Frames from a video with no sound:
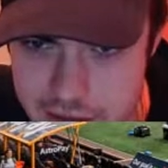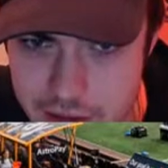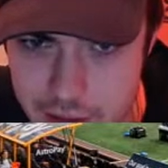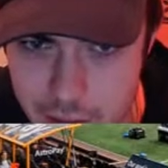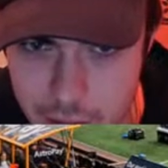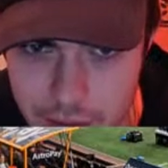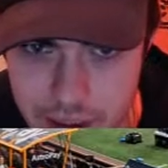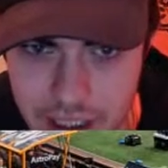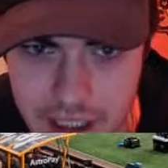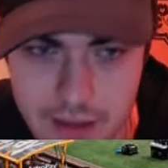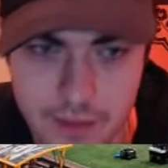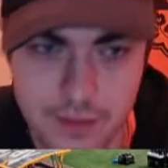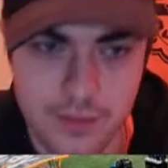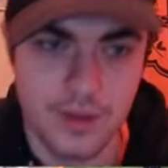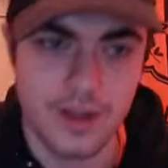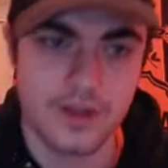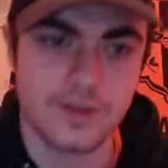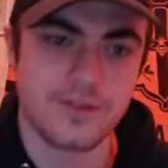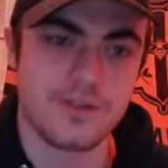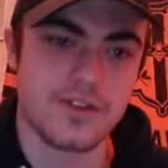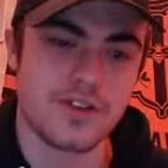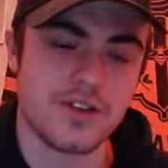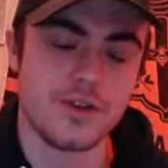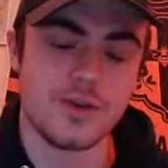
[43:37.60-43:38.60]
all that will
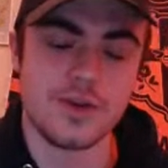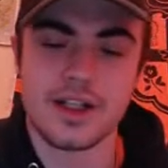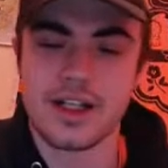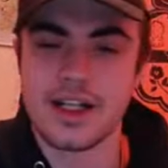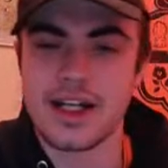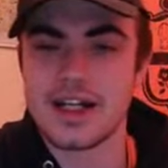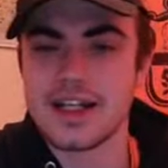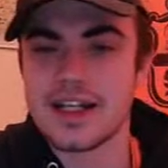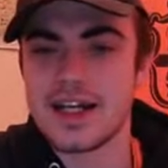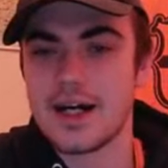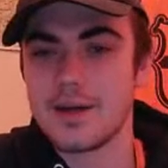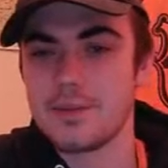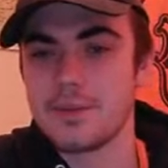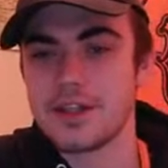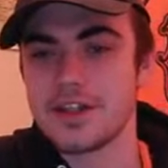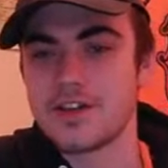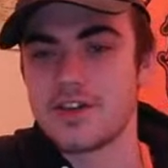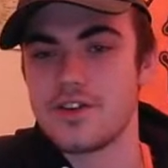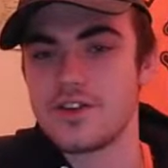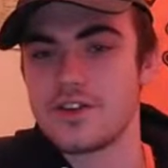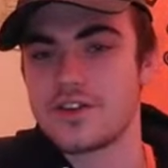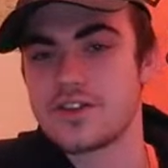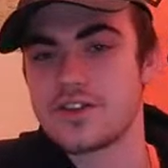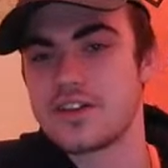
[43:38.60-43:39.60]
roll through, and that'll be
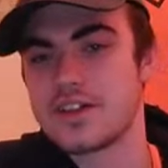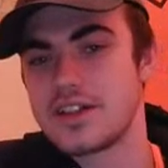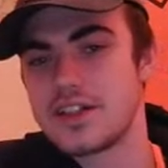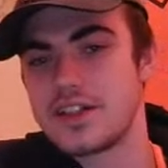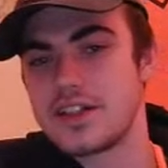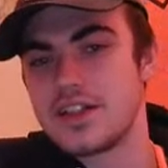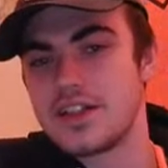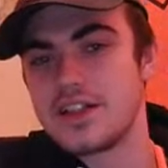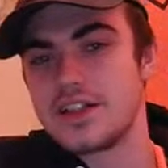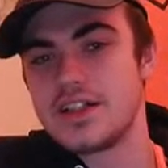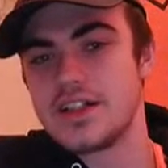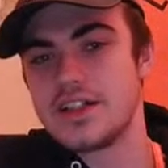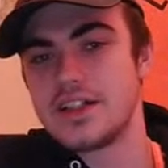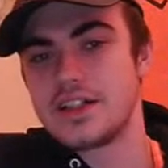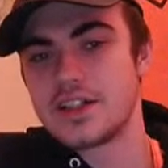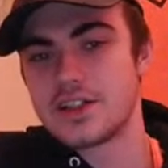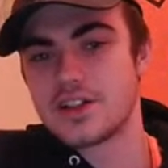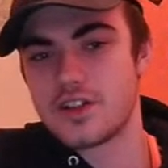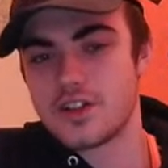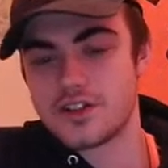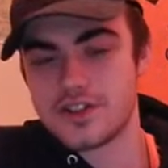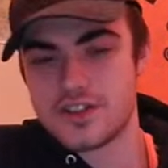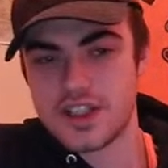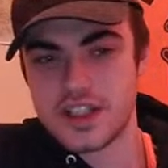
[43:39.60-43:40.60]
good
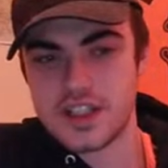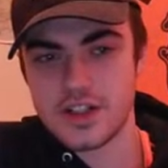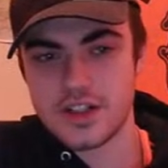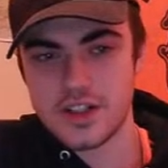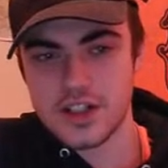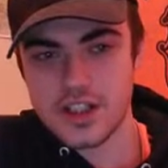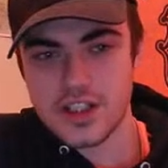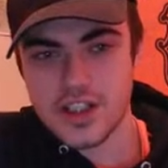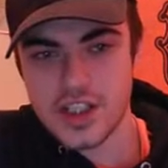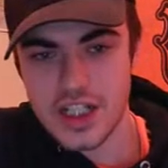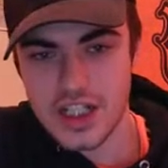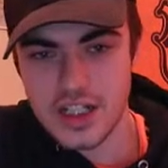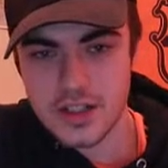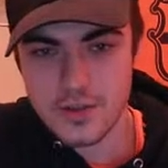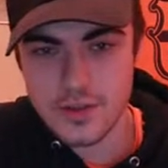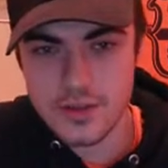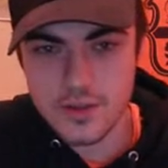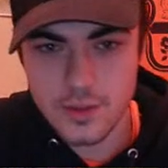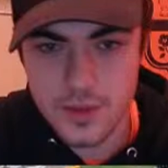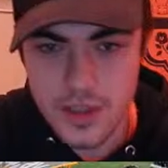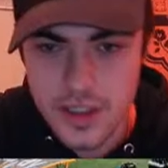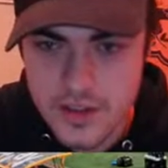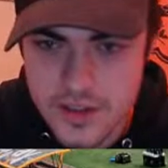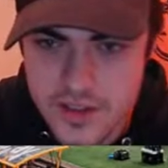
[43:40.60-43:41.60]
content on the channel
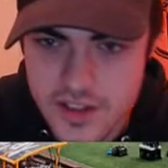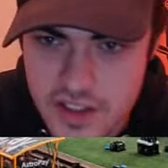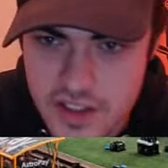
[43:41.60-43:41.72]
as well.